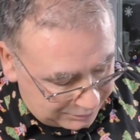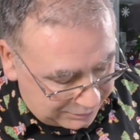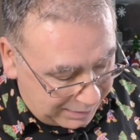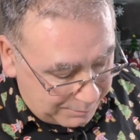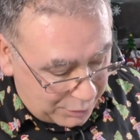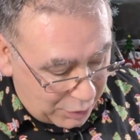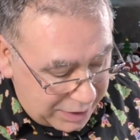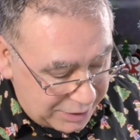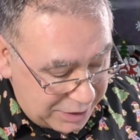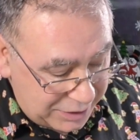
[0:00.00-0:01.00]
than
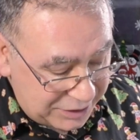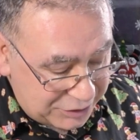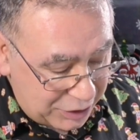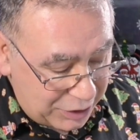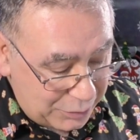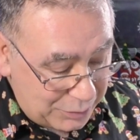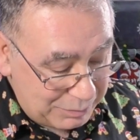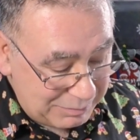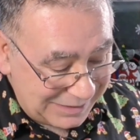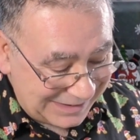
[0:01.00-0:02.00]
buying an internal.
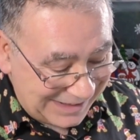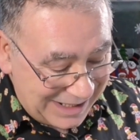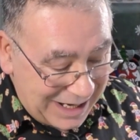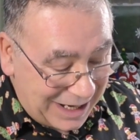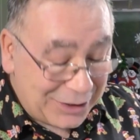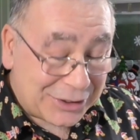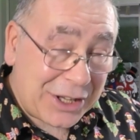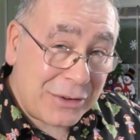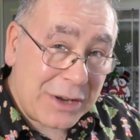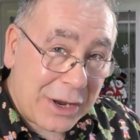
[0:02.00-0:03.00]
And I
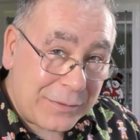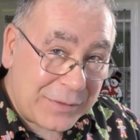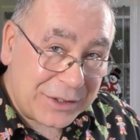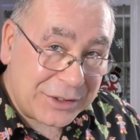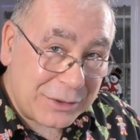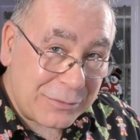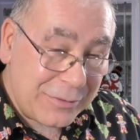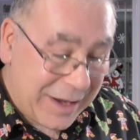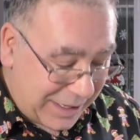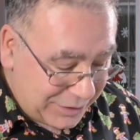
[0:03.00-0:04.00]
don't know if this is a
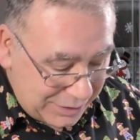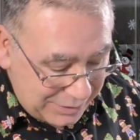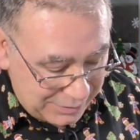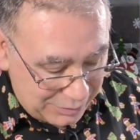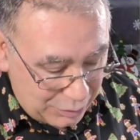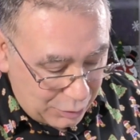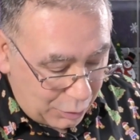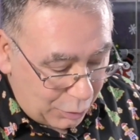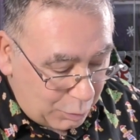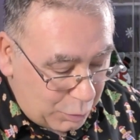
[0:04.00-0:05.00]
red
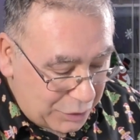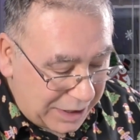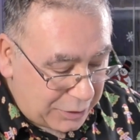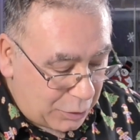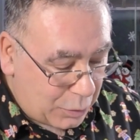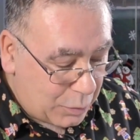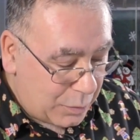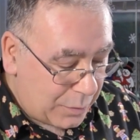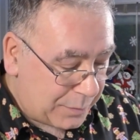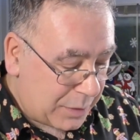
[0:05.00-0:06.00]
or what they call
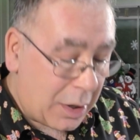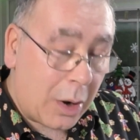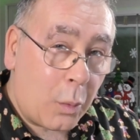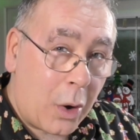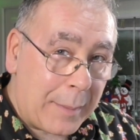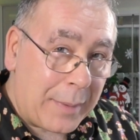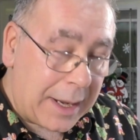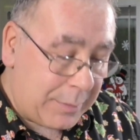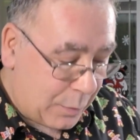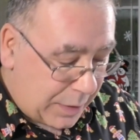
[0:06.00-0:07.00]
a white
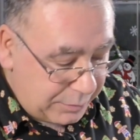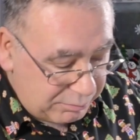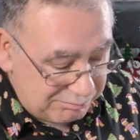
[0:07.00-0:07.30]
paper one,